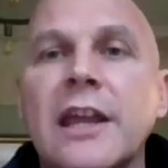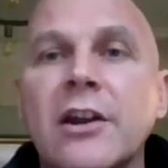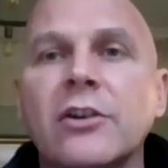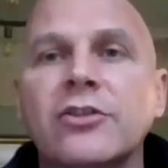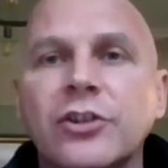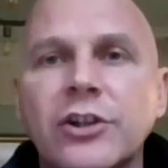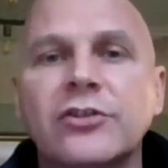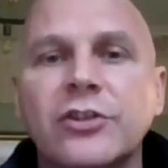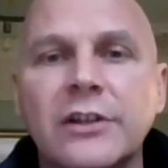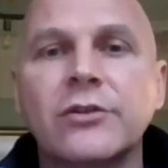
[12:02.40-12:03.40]
in our
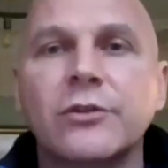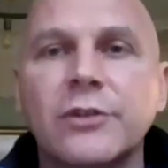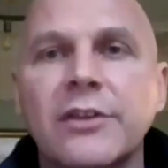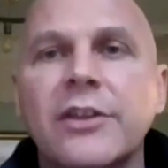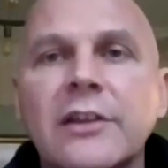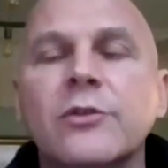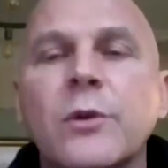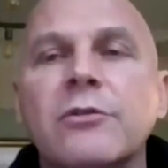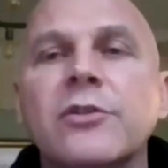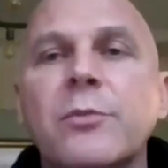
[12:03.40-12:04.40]
churches or in the things
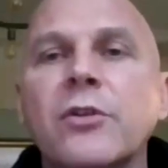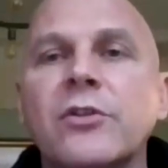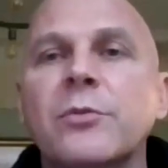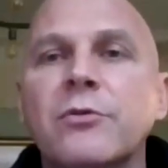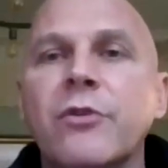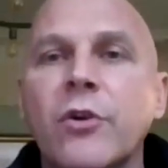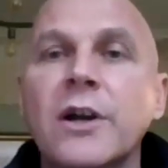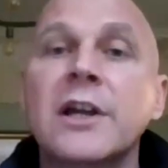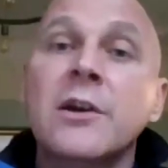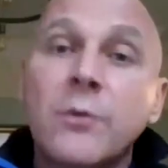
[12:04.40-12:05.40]
we're responsible
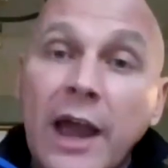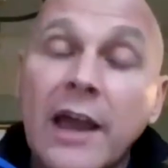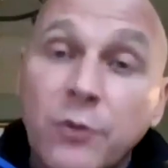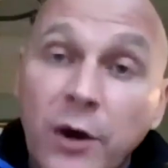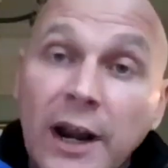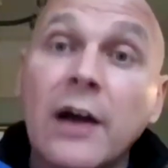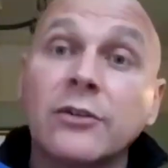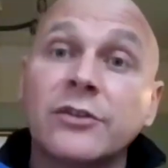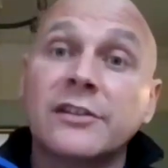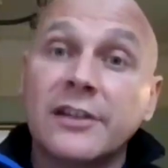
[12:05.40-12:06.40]
for, where everyone
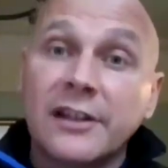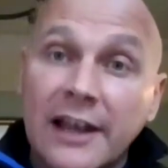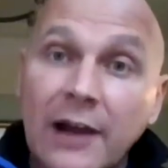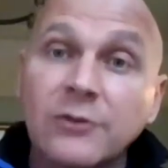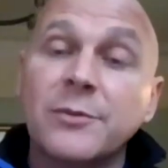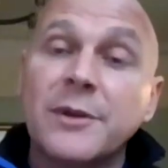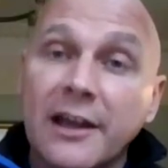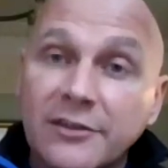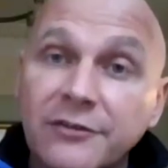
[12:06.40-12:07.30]
else is allowed to be that.